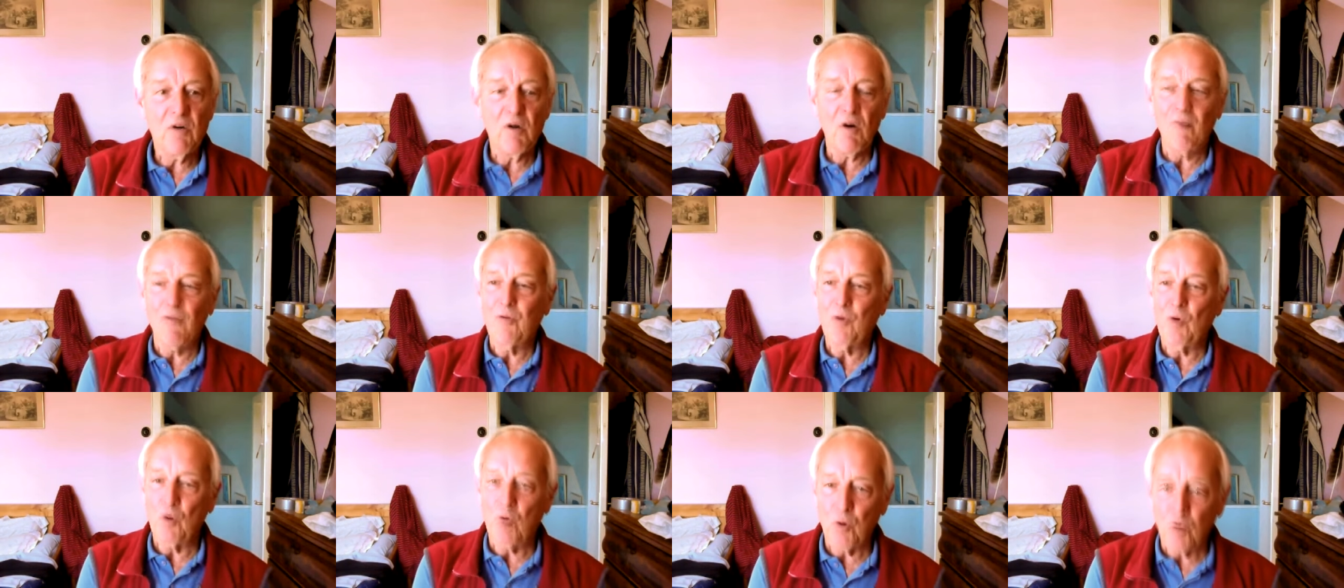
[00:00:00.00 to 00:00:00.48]

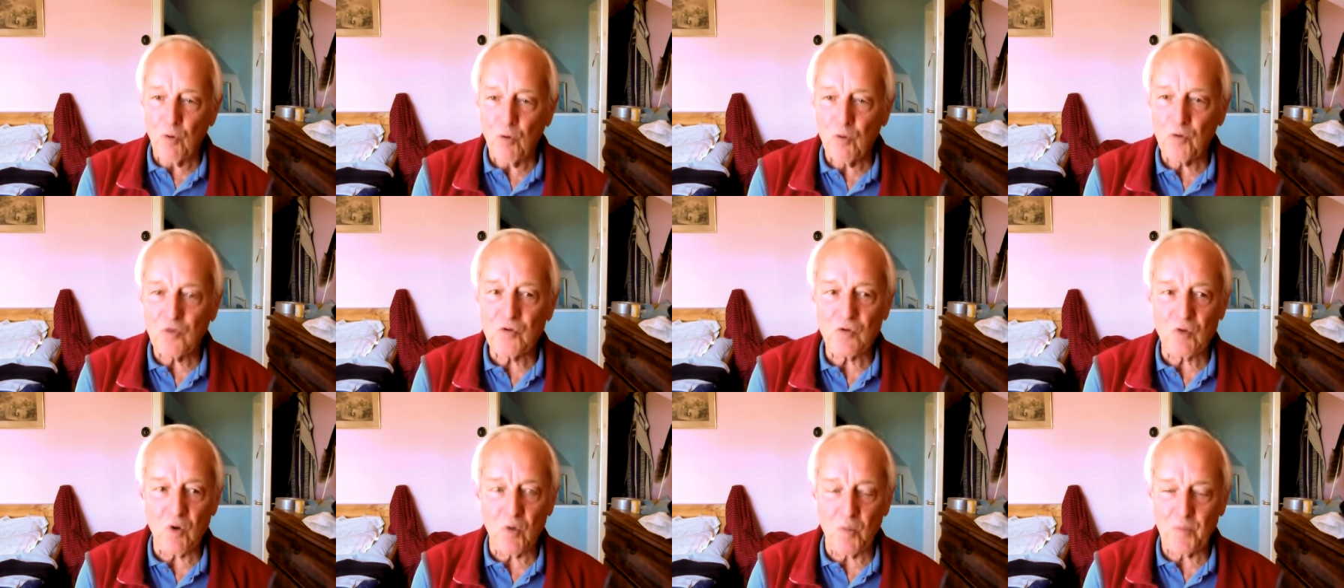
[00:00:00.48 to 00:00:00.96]
Of
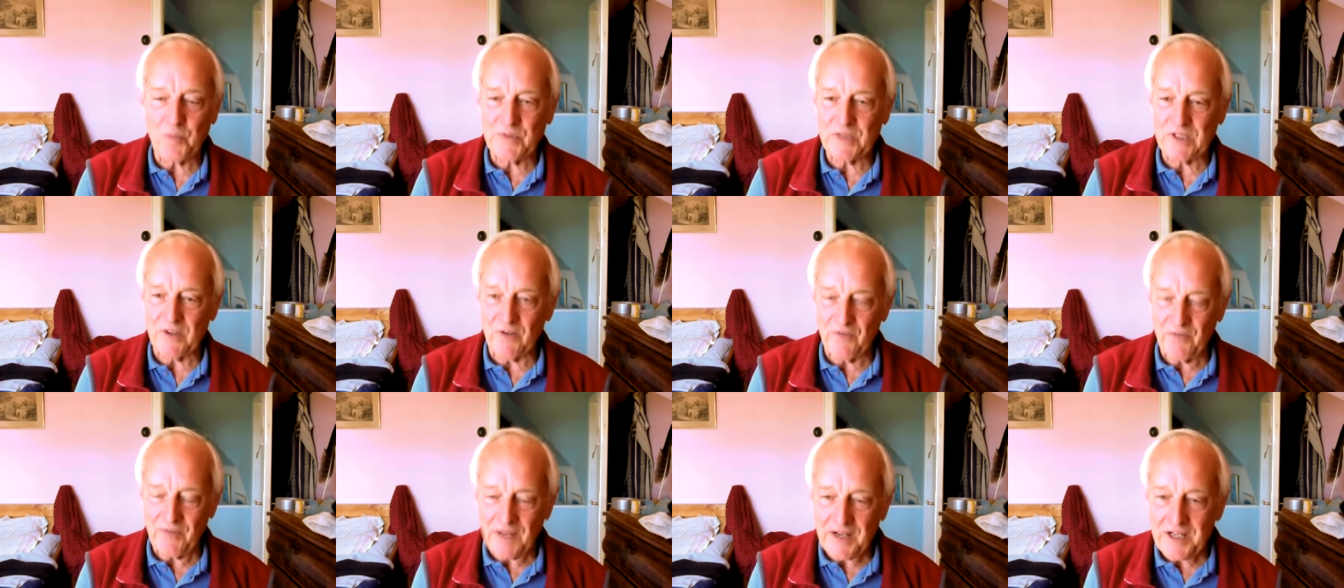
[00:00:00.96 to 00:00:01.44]
course,
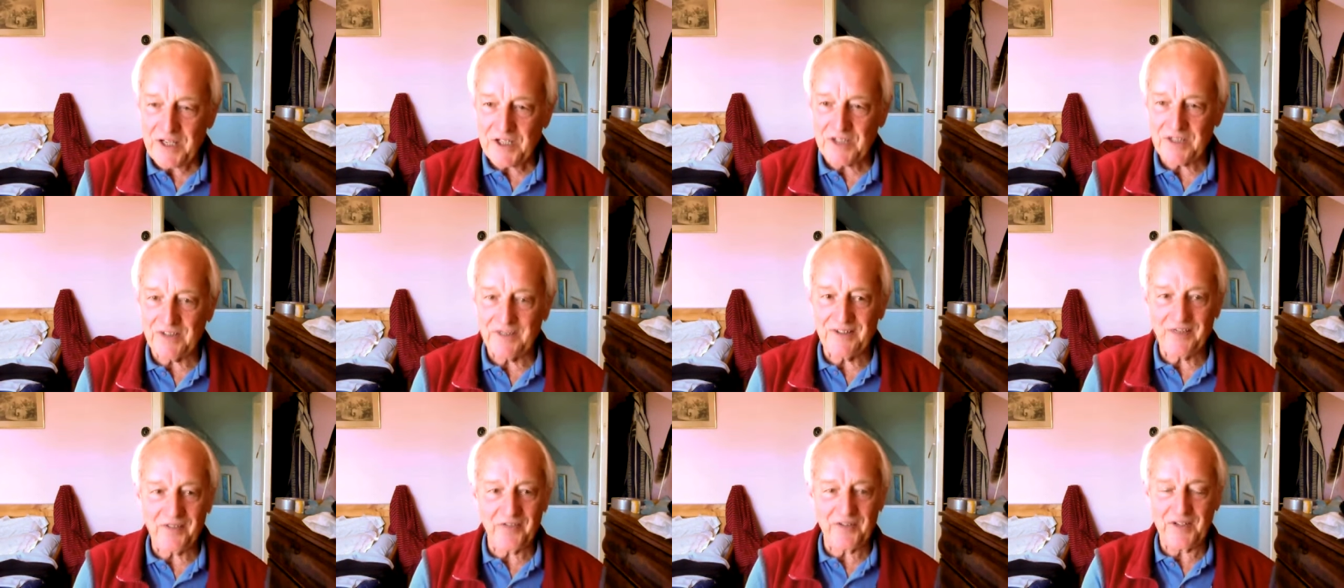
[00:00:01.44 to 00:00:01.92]

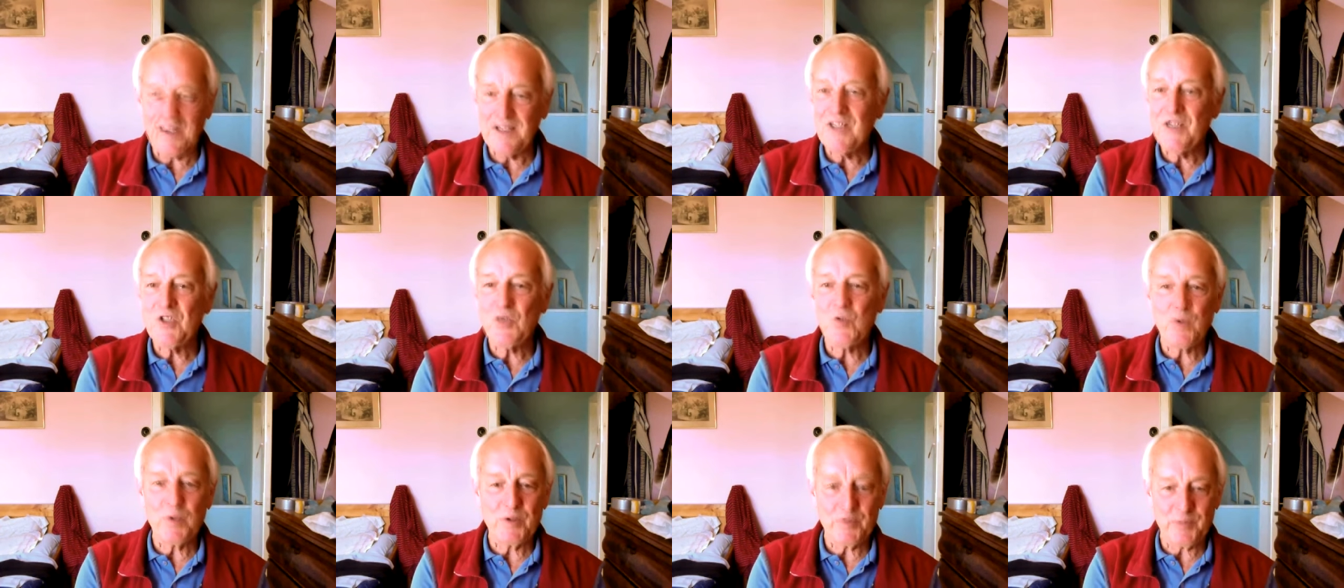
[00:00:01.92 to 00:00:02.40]
observation, the
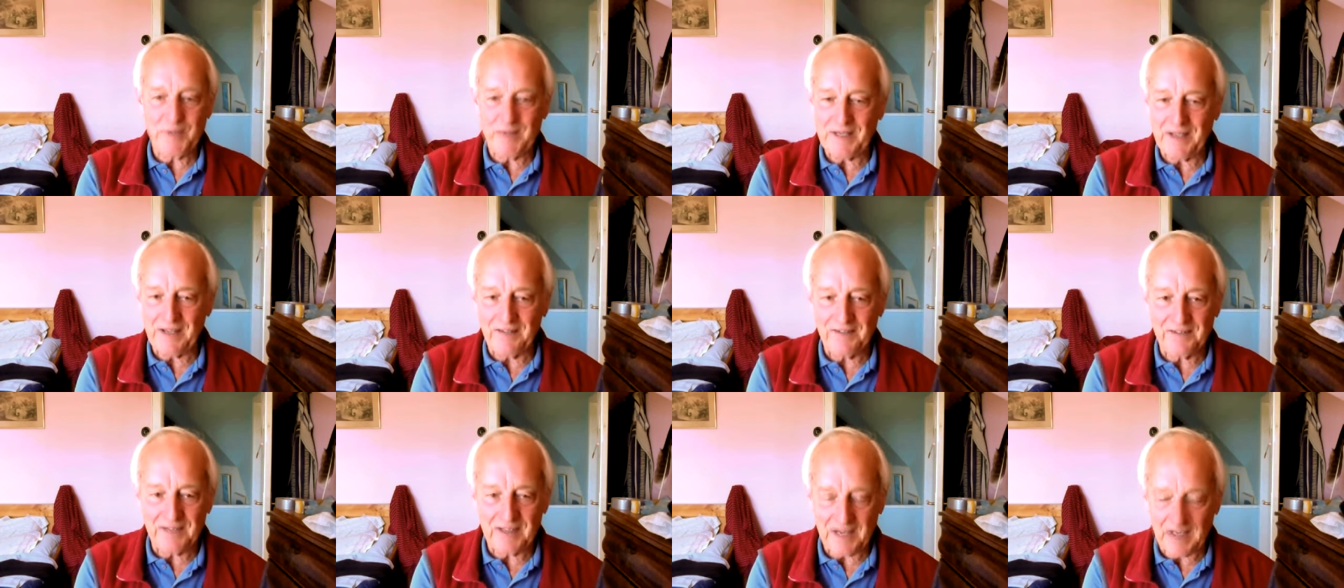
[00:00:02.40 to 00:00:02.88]
things which we
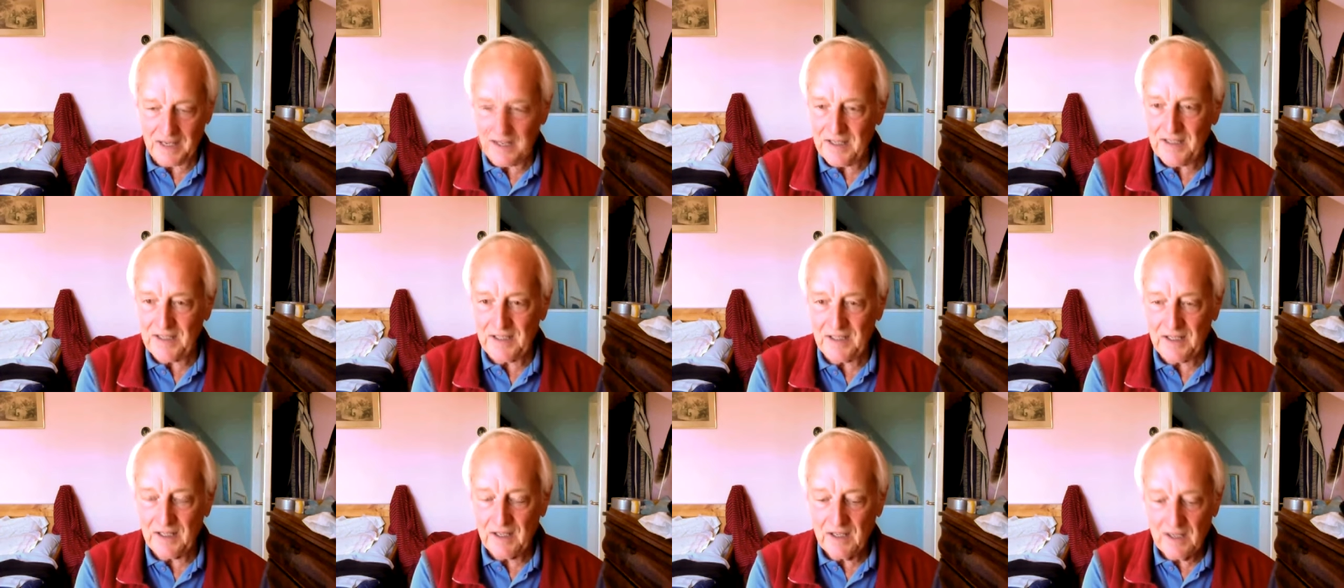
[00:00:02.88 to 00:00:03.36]
can
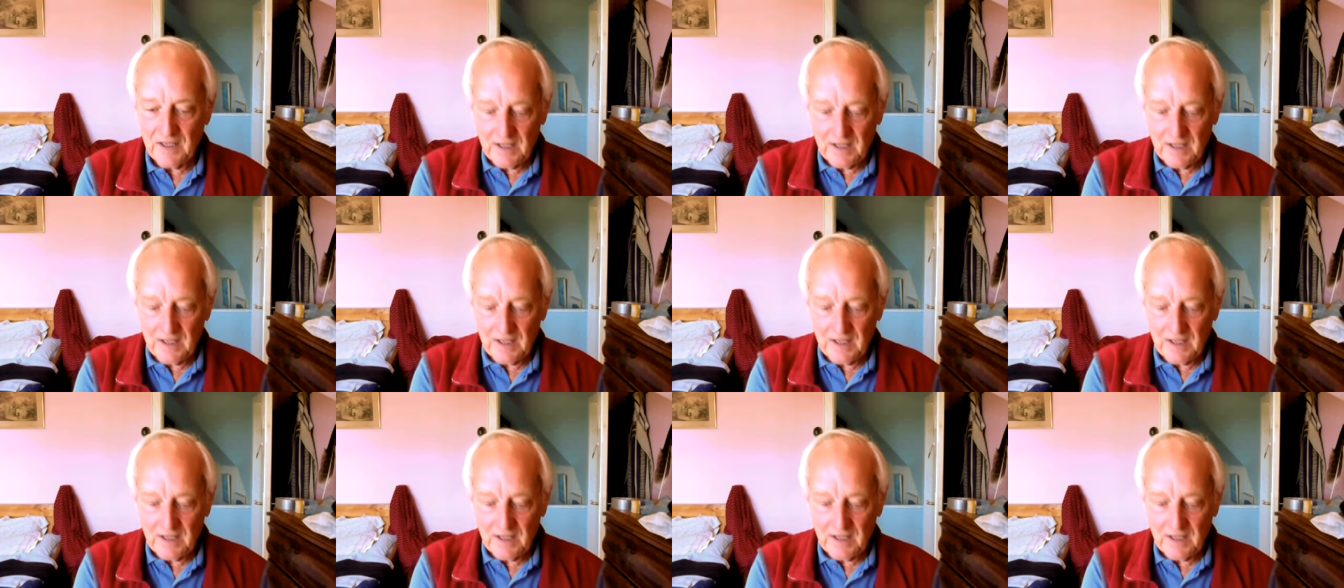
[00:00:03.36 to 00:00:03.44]
take